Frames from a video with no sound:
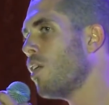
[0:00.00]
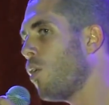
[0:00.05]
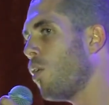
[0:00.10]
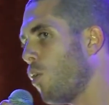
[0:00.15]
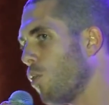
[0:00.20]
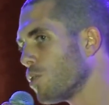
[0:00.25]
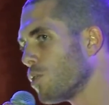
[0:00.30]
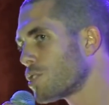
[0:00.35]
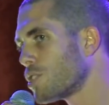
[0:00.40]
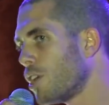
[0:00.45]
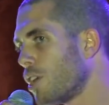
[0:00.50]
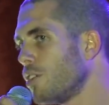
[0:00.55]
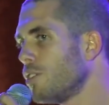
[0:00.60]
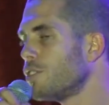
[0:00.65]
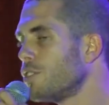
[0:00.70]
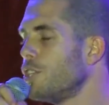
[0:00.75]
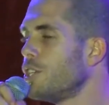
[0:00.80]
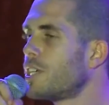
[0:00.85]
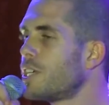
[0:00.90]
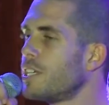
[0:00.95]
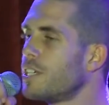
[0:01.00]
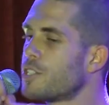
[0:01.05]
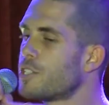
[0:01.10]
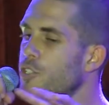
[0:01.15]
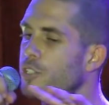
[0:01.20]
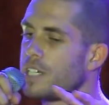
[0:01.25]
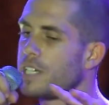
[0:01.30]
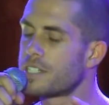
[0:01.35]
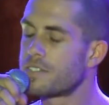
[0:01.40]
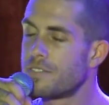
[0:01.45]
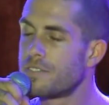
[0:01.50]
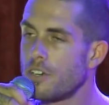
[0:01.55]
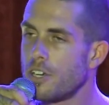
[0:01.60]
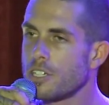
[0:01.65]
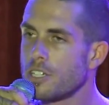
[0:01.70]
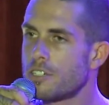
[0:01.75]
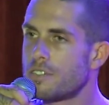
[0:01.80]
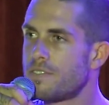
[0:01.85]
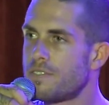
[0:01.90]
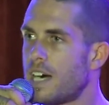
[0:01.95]
Also, you can transfer
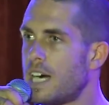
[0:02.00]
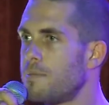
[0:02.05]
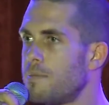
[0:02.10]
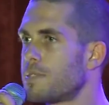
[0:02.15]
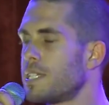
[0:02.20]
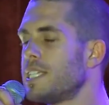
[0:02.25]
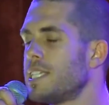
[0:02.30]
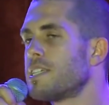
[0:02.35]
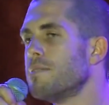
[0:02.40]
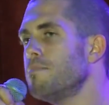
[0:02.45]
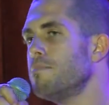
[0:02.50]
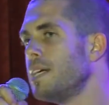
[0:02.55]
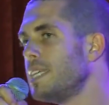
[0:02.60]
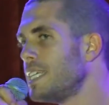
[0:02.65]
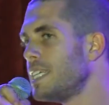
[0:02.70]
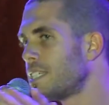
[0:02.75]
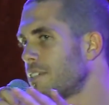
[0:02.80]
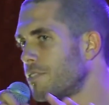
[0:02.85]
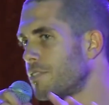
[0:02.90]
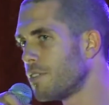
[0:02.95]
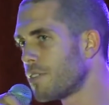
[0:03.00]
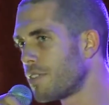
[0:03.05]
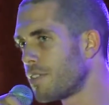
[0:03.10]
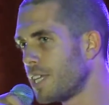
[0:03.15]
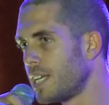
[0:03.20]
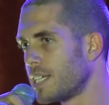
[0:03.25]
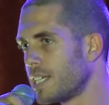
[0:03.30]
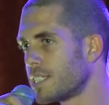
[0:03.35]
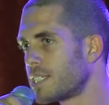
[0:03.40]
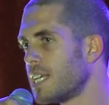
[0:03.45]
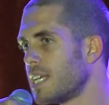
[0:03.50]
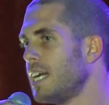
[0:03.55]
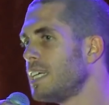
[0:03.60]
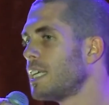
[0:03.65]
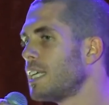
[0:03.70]
your farms into many different things